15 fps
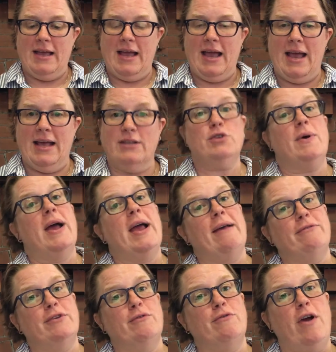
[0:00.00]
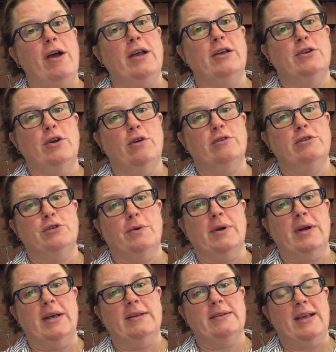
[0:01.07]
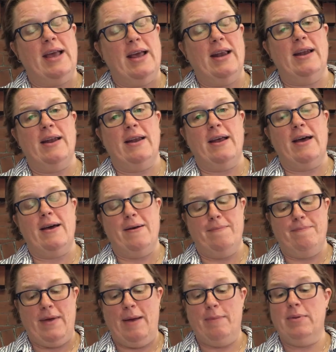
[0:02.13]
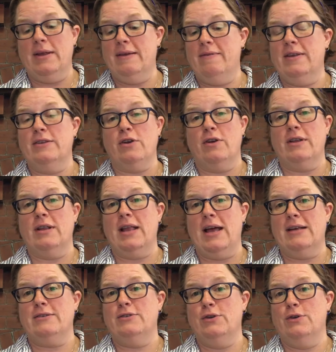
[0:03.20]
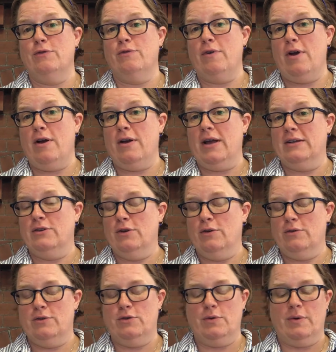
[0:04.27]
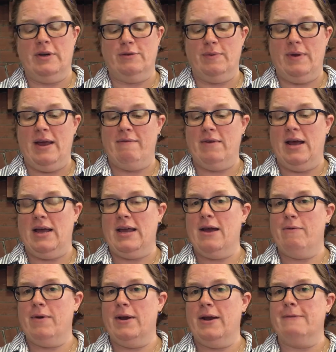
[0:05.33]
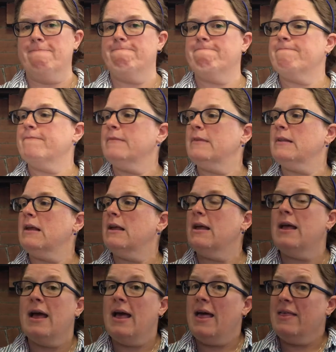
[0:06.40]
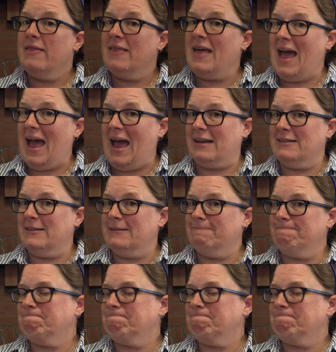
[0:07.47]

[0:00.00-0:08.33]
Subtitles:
and so I have some Frog and Toad stories, and I believe these are the last two Frog and Toad stories we have not yet read. The Hat.